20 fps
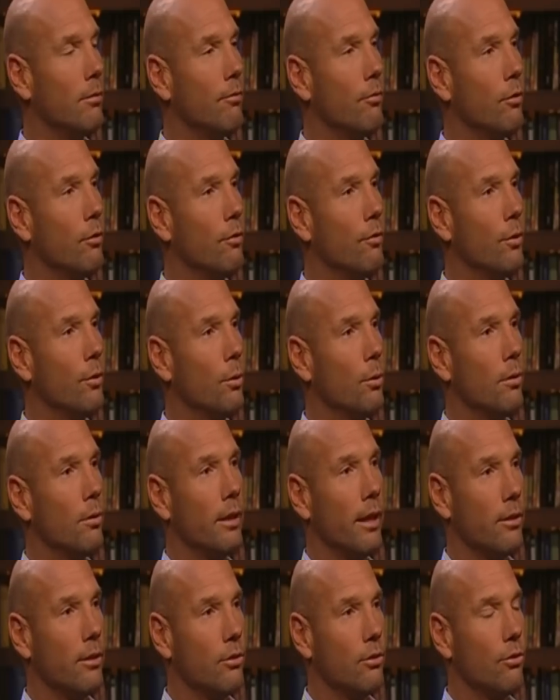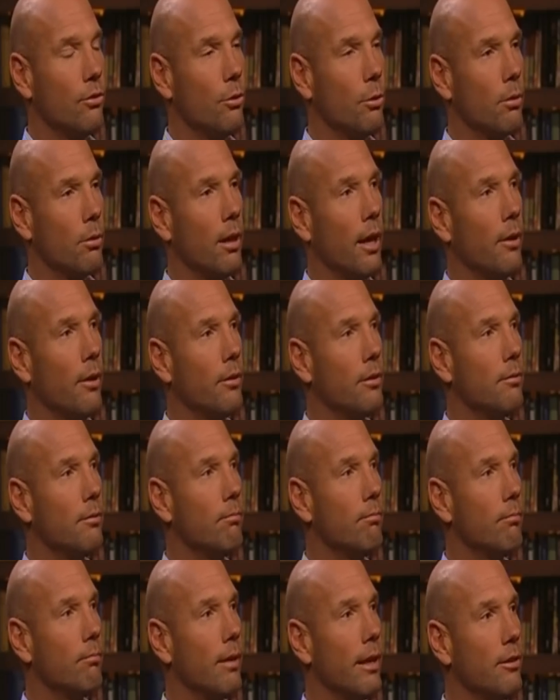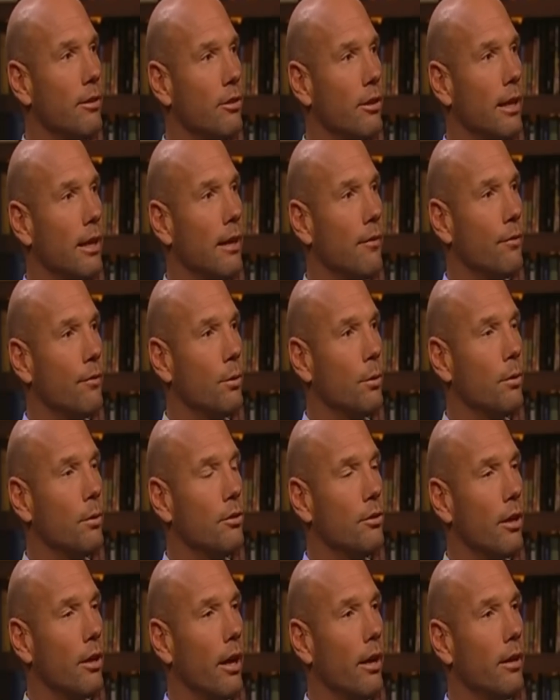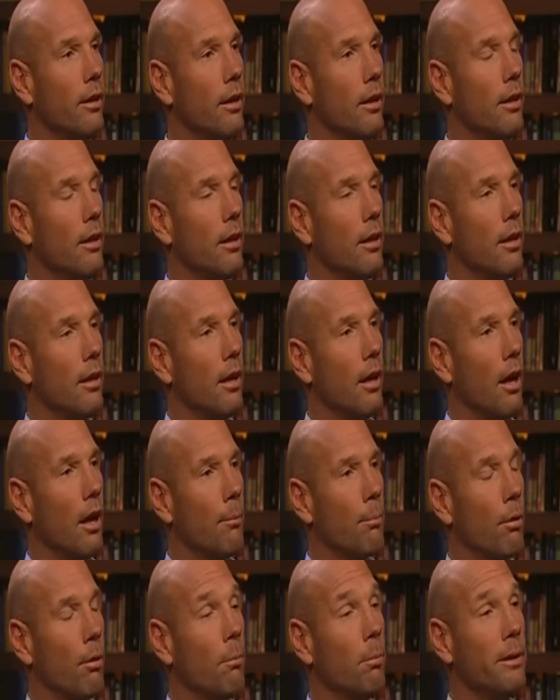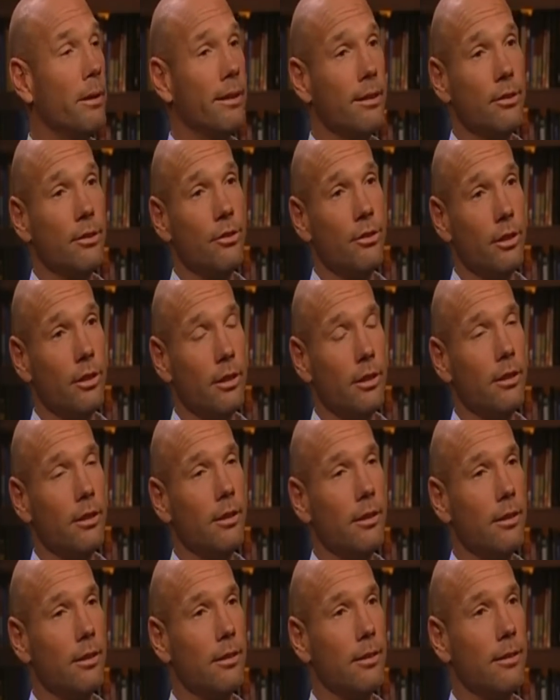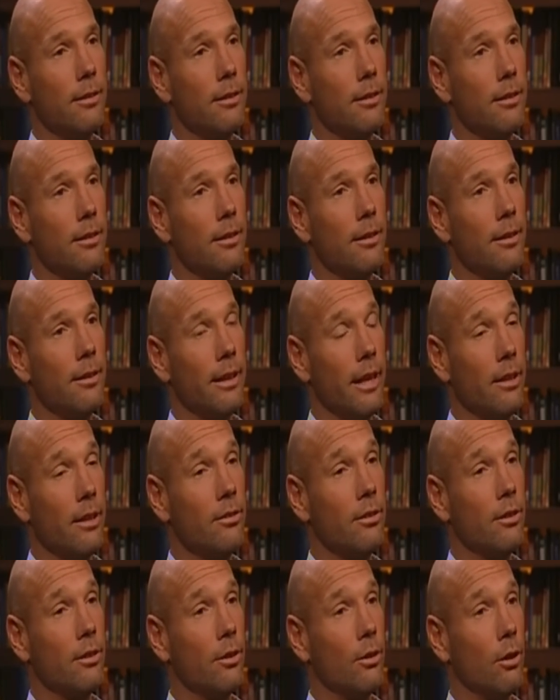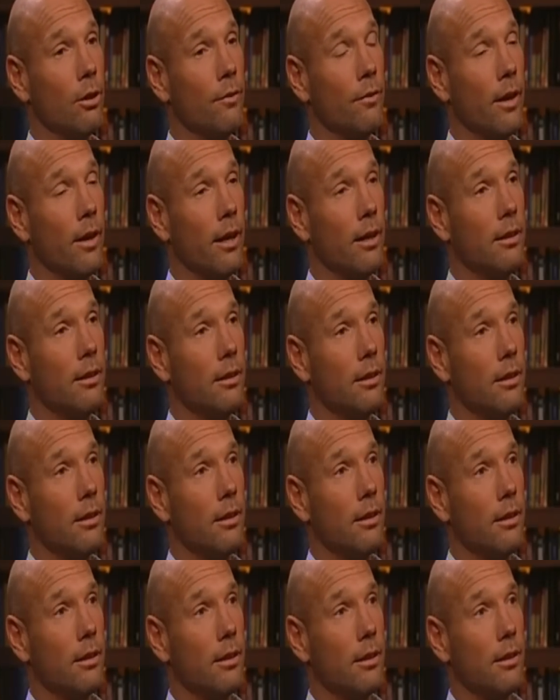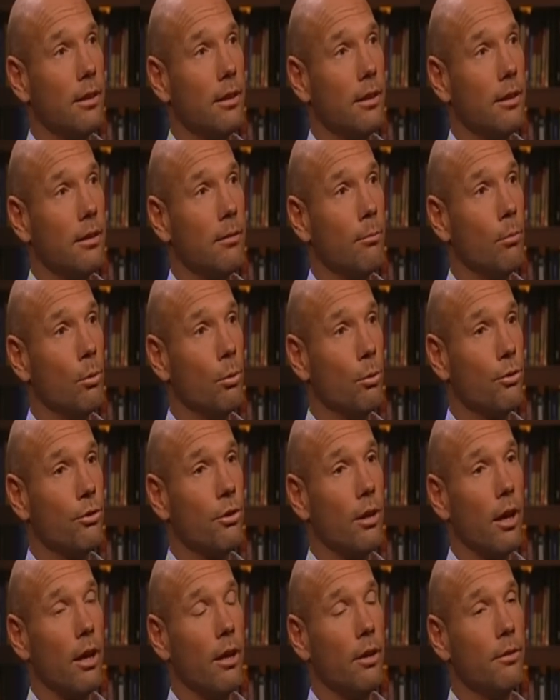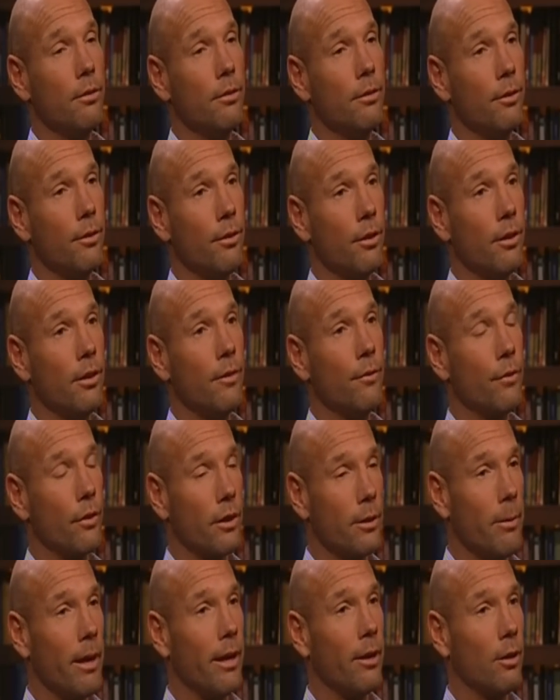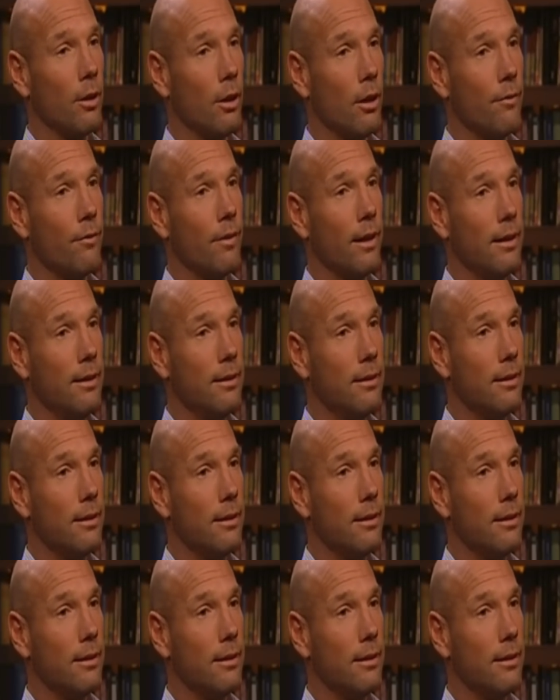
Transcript: at full forward and had Stewart Loewe at centre forward. So I probably considered the Essendon offer more so than the Fremantle offer.